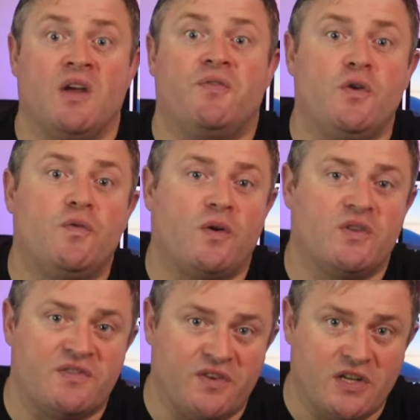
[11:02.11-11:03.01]
If you found
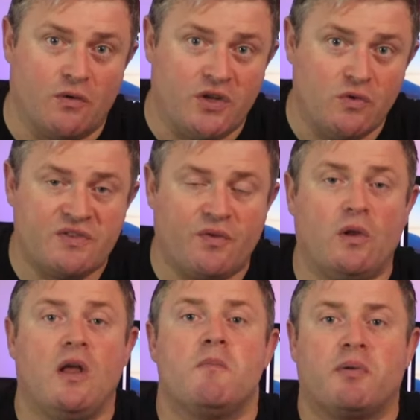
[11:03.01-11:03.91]
this video
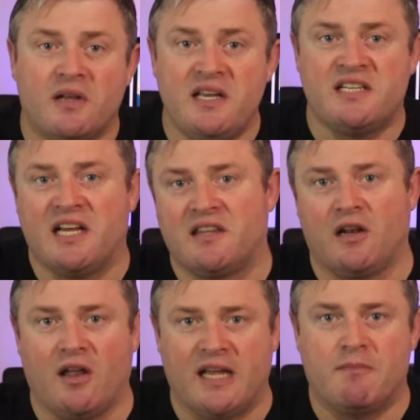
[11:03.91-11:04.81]
useful, please hit the
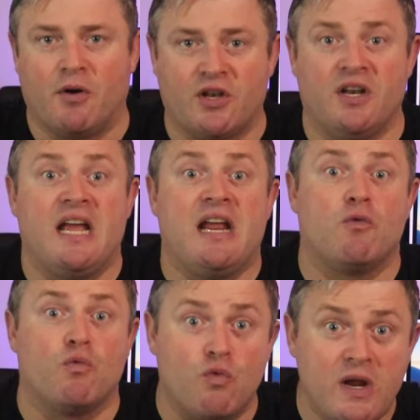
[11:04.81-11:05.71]
like button. It
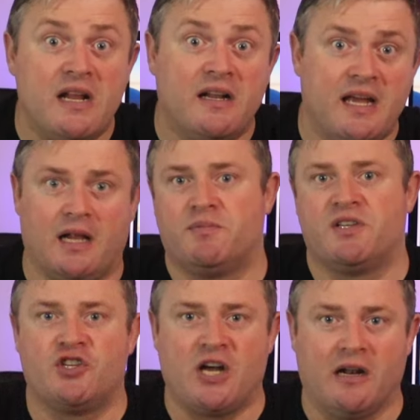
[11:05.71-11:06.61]
really helps
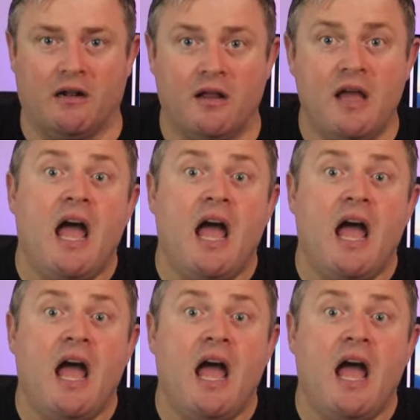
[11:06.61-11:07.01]
the channel.